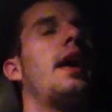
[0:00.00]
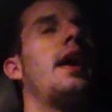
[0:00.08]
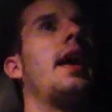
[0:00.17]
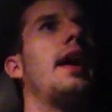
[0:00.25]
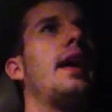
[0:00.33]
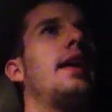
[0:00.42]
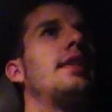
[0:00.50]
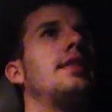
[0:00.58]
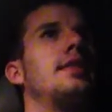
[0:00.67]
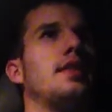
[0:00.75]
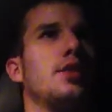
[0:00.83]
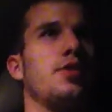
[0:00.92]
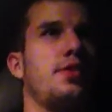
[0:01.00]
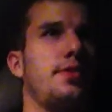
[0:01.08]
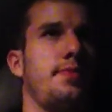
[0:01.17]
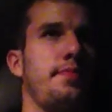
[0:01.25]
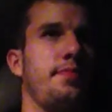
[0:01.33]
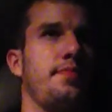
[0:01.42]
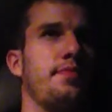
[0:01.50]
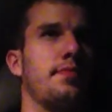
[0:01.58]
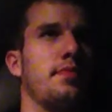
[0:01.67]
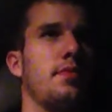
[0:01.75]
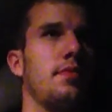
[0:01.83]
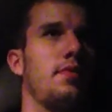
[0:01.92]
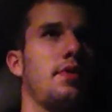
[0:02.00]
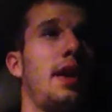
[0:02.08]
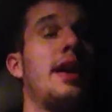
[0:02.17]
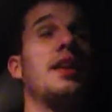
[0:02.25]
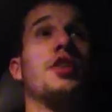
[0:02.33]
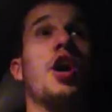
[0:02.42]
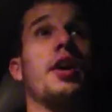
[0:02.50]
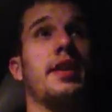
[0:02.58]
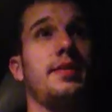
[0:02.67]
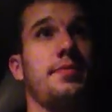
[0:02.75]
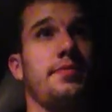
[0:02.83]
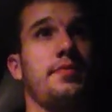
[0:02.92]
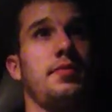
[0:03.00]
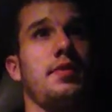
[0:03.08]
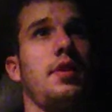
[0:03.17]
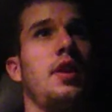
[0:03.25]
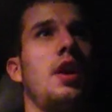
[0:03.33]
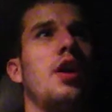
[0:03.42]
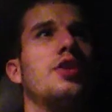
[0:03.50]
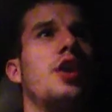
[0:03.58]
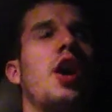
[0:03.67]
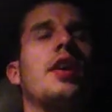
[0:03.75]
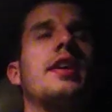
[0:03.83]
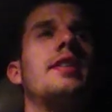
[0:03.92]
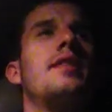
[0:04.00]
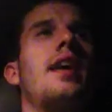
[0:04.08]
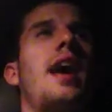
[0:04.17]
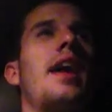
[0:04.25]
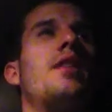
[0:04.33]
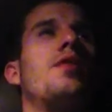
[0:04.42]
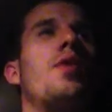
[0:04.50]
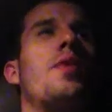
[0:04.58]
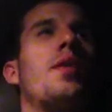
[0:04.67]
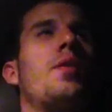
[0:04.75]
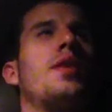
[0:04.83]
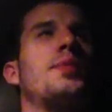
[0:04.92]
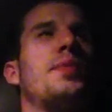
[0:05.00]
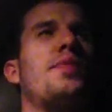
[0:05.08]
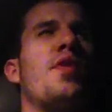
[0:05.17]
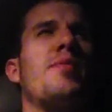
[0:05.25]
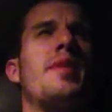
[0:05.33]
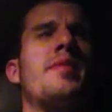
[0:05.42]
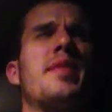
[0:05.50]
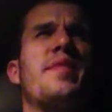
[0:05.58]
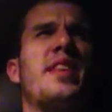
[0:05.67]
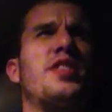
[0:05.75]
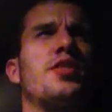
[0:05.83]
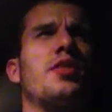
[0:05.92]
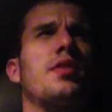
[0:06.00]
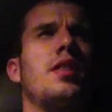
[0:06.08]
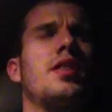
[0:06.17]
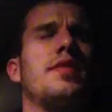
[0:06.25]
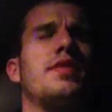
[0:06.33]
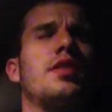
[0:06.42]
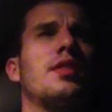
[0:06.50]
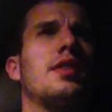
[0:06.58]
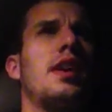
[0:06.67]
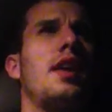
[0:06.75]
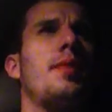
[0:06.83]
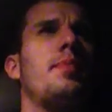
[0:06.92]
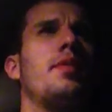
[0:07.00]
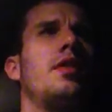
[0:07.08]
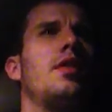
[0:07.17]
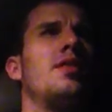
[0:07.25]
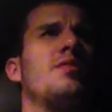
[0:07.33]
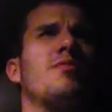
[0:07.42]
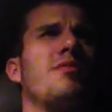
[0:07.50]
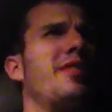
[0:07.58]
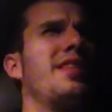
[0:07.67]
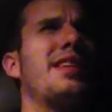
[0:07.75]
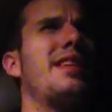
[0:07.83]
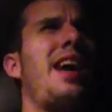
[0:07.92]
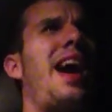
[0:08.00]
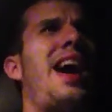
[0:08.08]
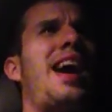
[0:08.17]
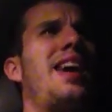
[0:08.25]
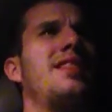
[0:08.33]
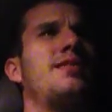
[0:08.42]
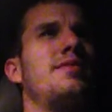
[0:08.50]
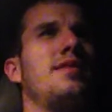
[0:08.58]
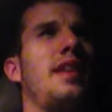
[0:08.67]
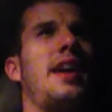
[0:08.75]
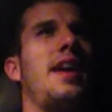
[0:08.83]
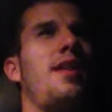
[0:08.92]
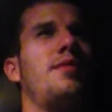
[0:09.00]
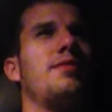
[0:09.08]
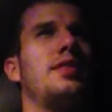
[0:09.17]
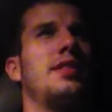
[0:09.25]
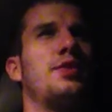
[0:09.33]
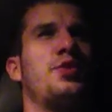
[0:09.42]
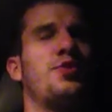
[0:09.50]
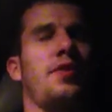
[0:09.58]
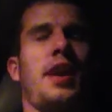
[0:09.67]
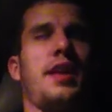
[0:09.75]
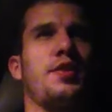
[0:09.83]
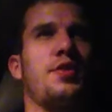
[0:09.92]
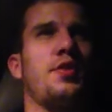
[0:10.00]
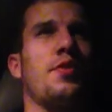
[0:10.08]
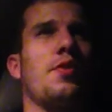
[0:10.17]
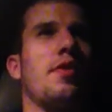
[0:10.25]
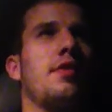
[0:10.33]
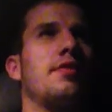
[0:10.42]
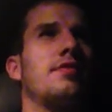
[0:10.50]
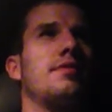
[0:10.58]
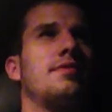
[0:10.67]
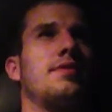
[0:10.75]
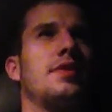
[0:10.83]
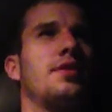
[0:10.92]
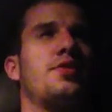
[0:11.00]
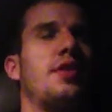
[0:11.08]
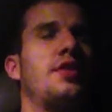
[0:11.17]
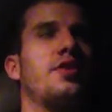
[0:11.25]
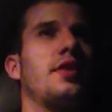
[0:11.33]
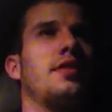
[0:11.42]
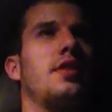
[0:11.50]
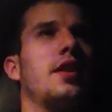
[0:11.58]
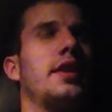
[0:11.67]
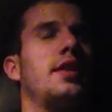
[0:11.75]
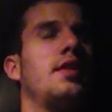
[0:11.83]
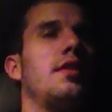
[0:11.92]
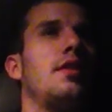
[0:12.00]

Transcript: and a Dillard's, and a Target. Target, I don't know what it was before, maybe a Venture. I'll have to look that up. Really odd layout, really strange store, really strange looking Target.